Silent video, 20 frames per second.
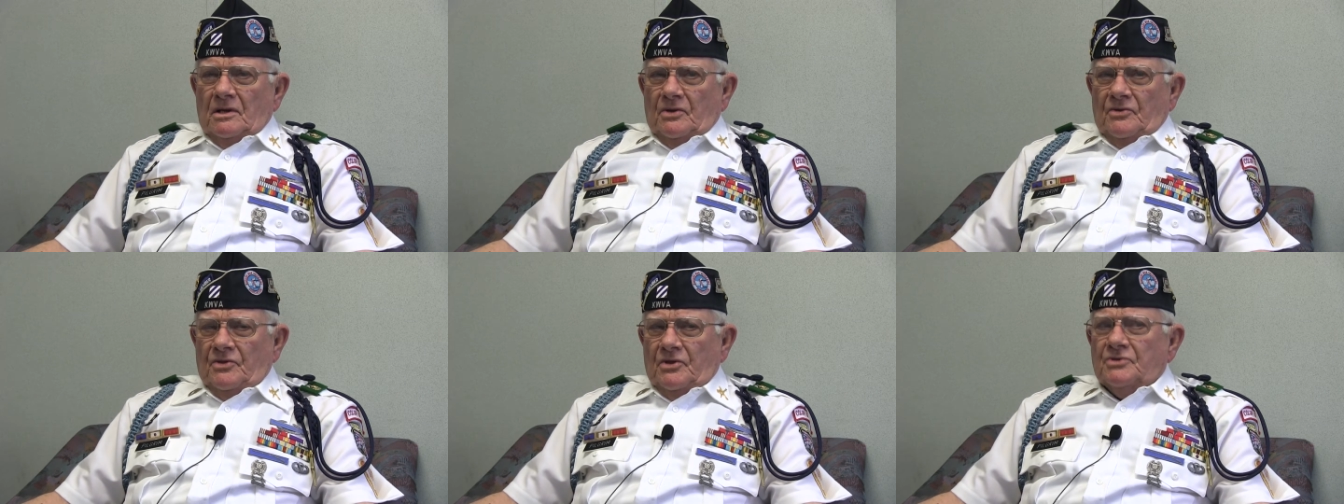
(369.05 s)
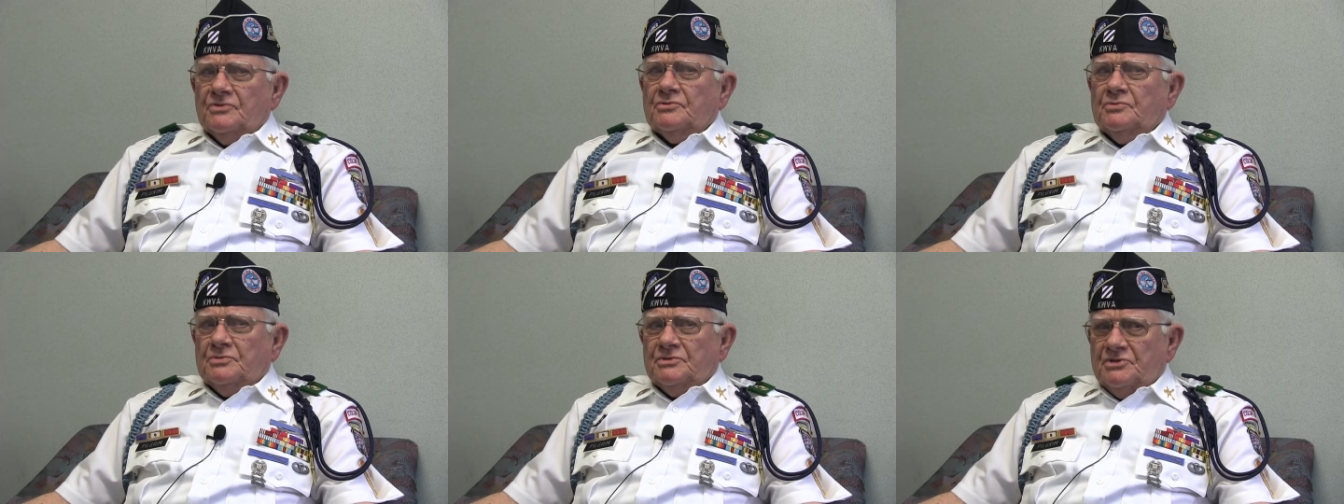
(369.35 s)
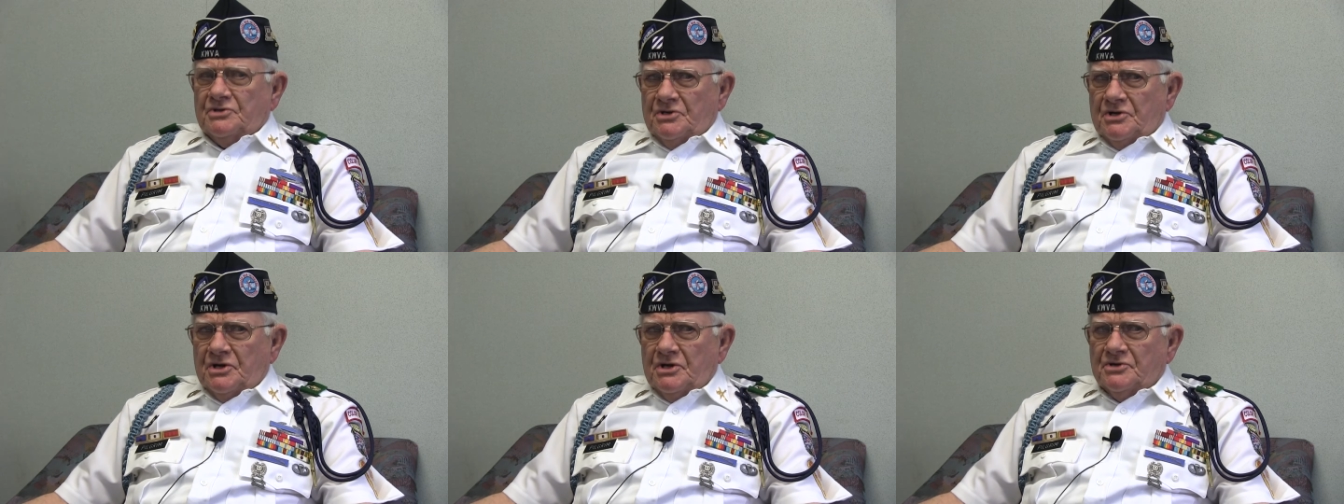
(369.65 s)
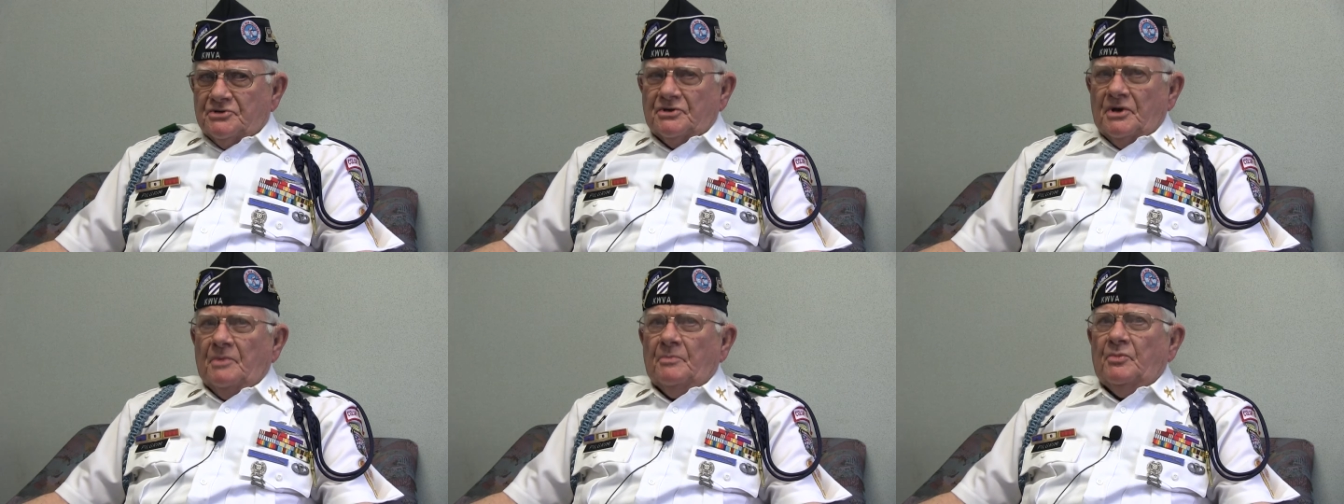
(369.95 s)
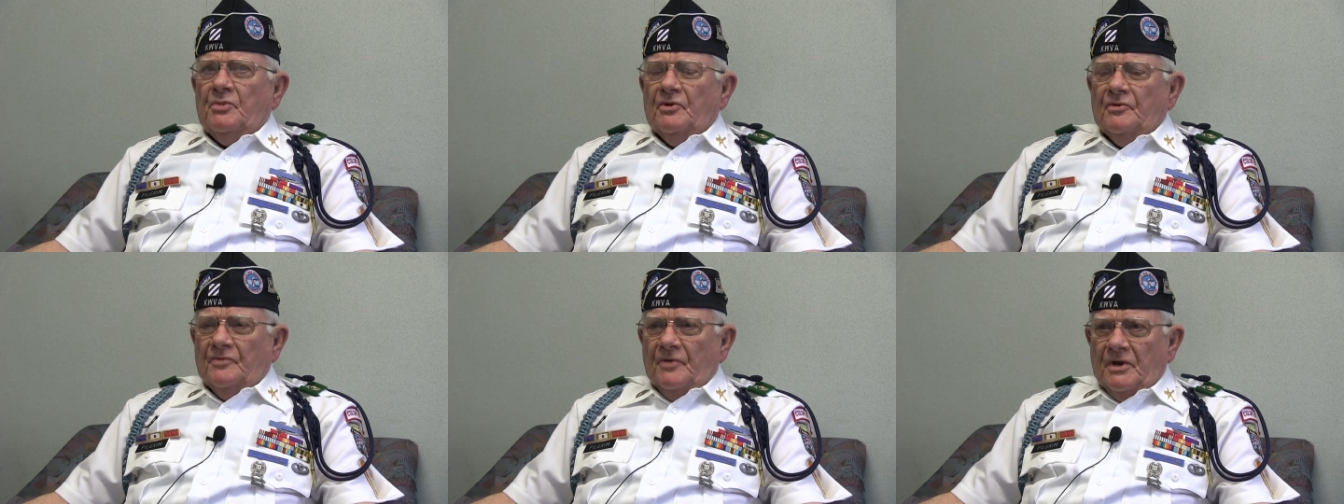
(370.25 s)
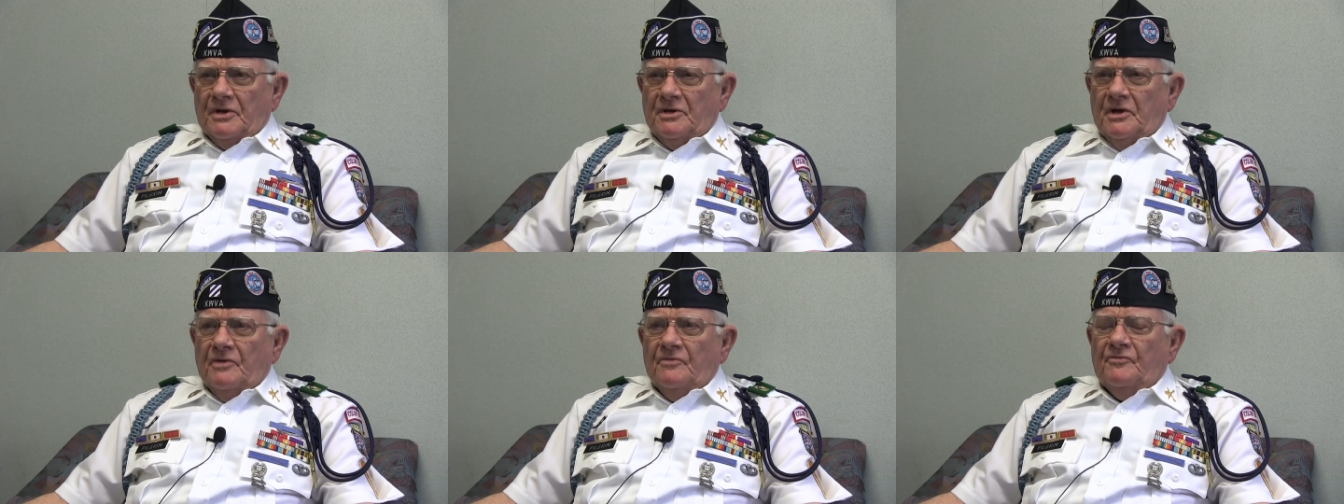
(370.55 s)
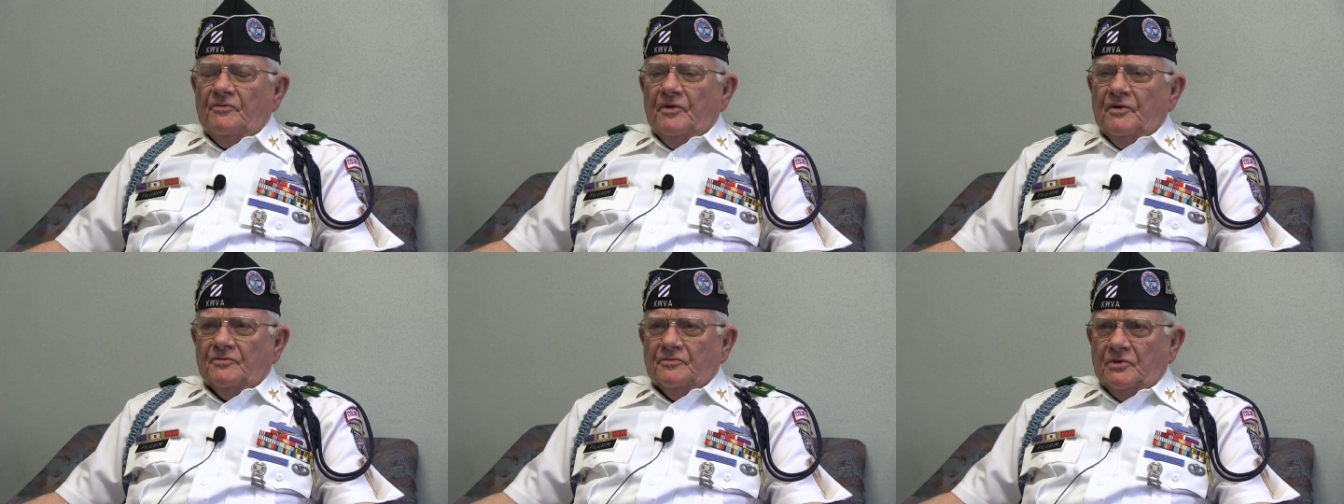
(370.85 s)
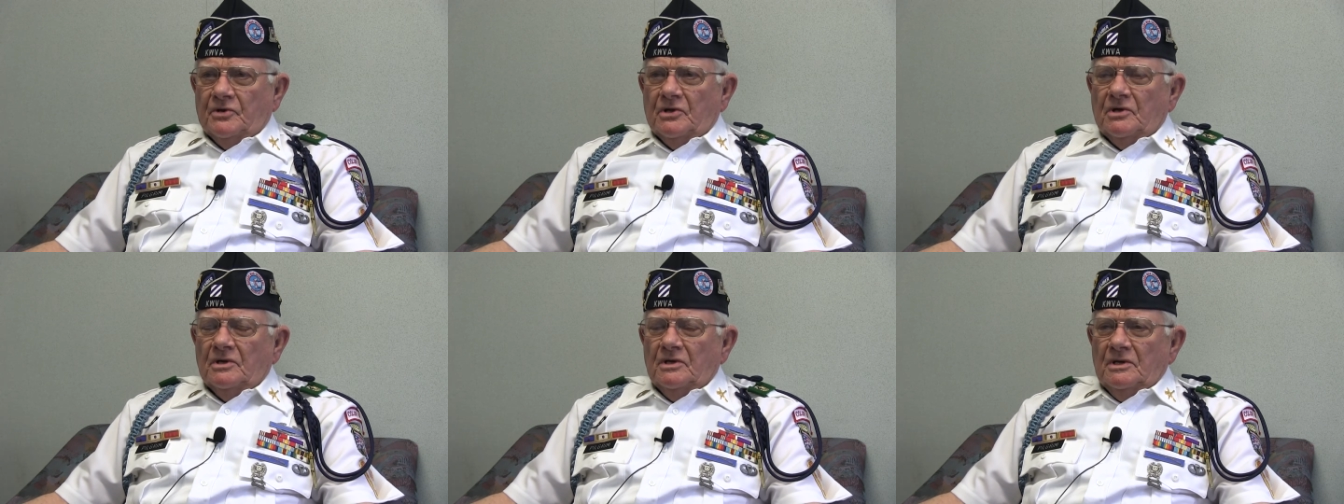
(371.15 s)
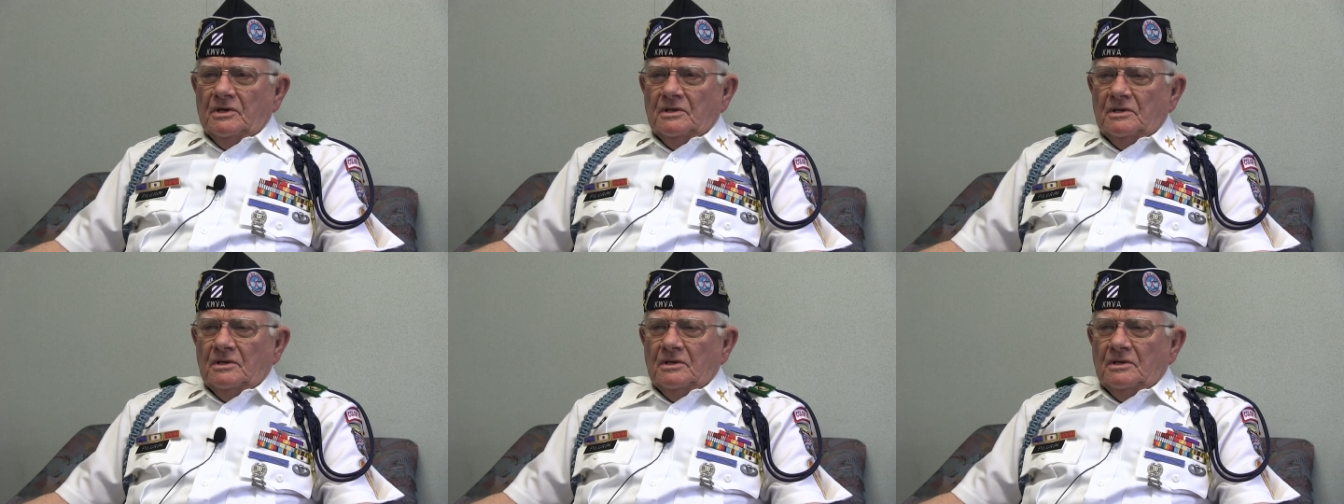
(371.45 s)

This was in December of 1950.